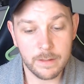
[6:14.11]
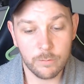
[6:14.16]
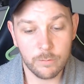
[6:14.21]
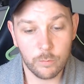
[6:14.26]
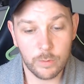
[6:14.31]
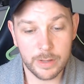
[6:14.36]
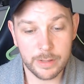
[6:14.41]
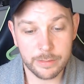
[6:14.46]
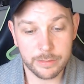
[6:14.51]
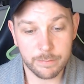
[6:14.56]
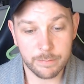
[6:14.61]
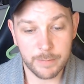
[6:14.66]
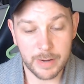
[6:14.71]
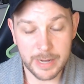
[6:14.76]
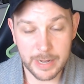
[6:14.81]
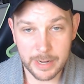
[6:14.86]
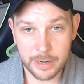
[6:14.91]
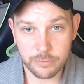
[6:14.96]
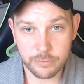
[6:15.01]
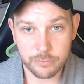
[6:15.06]
with my
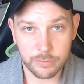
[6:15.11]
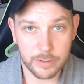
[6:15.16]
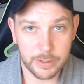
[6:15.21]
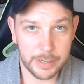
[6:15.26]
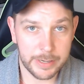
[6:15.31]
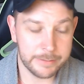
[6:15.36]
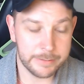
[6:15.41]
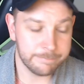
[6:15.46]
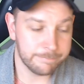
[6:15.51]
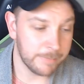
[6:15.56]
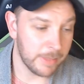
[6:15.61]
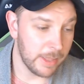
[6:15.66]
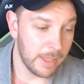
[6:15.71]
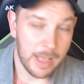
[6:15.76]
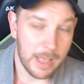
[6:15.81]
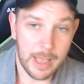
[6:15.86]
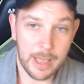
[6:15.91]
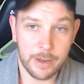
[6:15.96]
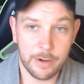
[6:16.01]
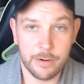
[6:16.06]
Android.
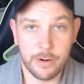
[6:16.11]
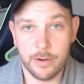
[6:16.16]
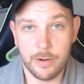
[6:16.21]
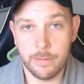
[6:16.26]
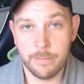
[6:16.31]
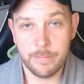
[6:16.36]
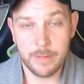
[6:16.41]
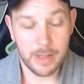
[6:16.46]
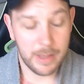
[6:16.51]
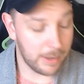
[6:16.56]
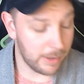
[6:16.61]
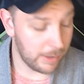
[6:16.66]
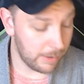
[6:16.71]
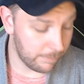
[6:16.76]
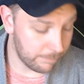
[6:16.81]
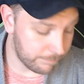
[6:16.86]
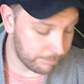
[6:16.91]
I don't know.